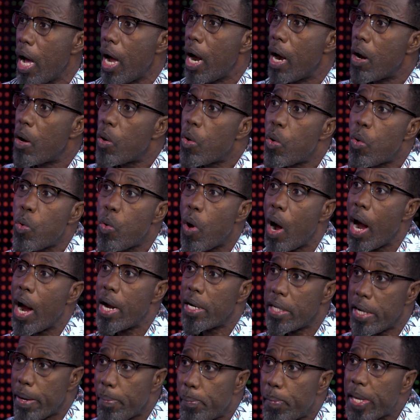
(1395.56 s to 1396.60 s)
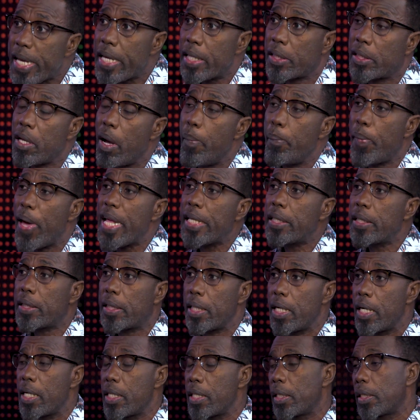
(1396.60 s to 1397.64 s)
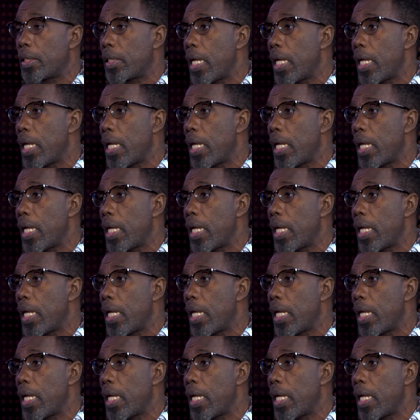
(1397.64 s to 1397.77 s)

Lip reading: are who are their biggest competitors.